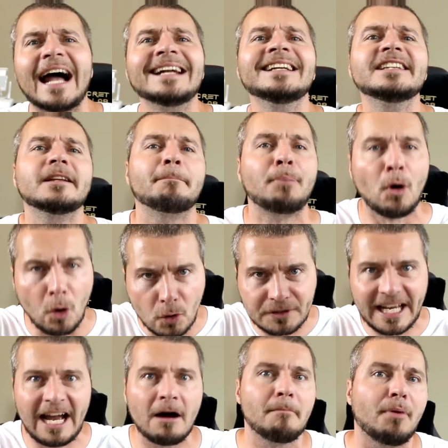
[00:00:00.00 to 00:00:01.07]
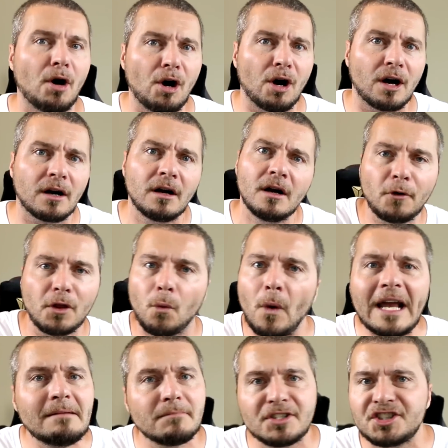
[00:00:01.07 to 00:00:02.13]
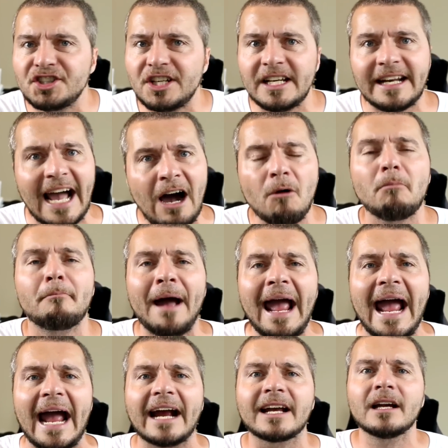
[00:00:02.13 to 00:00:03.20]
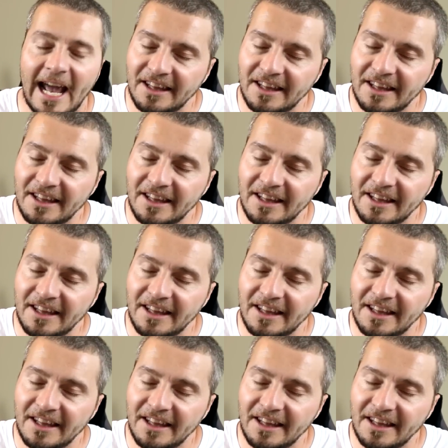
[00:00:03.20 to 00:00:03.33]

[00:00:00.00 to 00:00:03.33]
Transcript: I need the pull down bar for the weight machine out back.